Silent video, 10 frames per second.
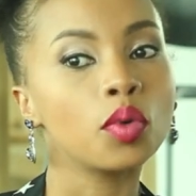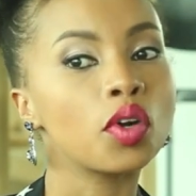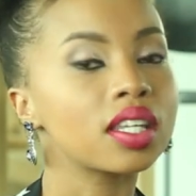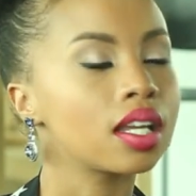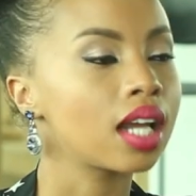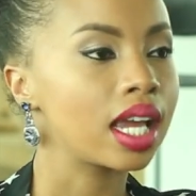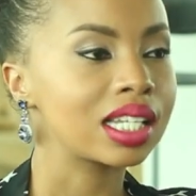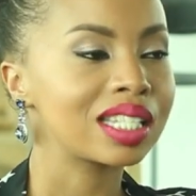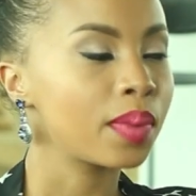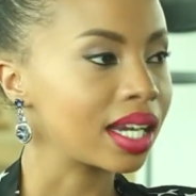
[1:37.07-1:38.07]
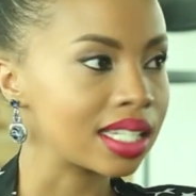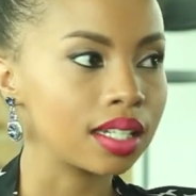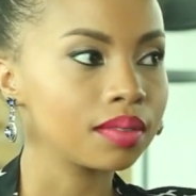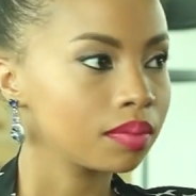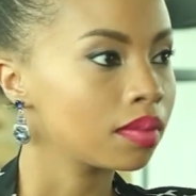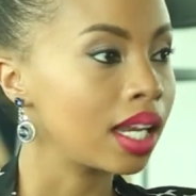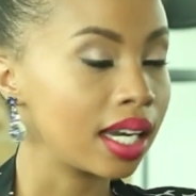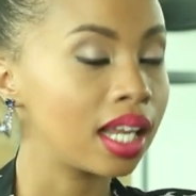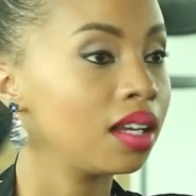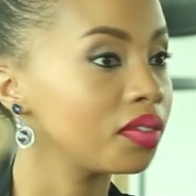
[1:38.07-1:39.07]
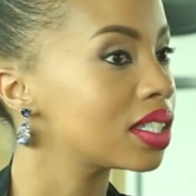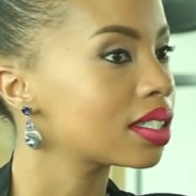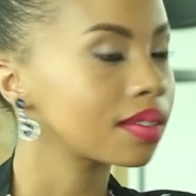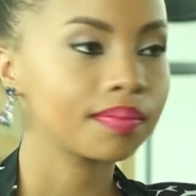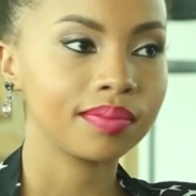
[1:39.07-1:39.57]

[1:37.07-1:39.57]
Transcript: more than I expected and I love it